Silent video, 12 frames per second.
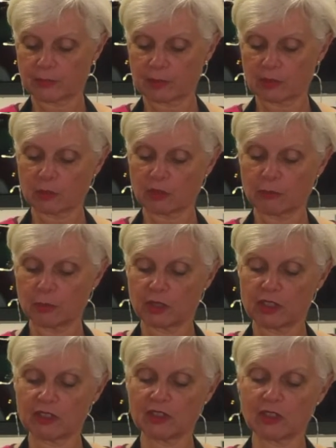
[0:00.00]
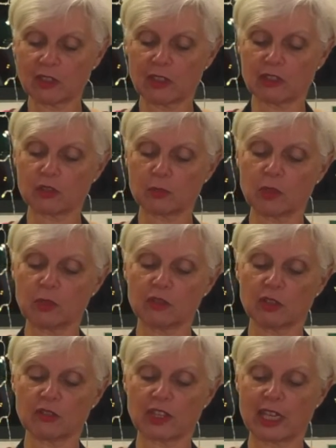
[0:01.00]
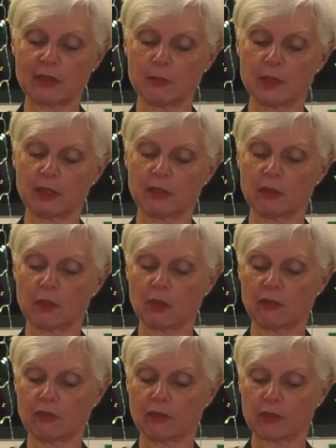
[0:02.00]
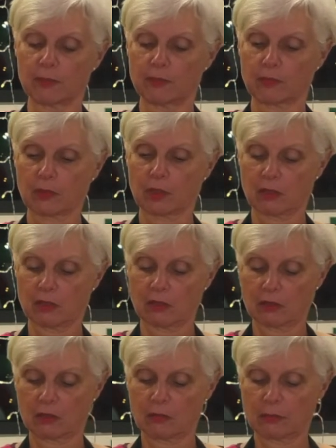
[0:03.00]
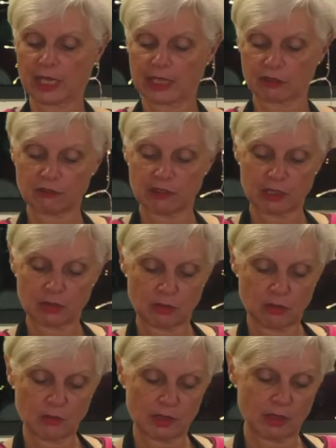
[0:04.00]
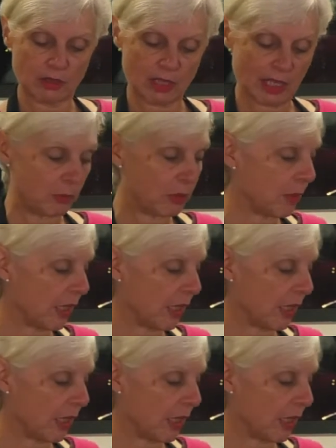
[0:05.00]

So I put a dessert spoon, so 10 mil of black treacle in there with my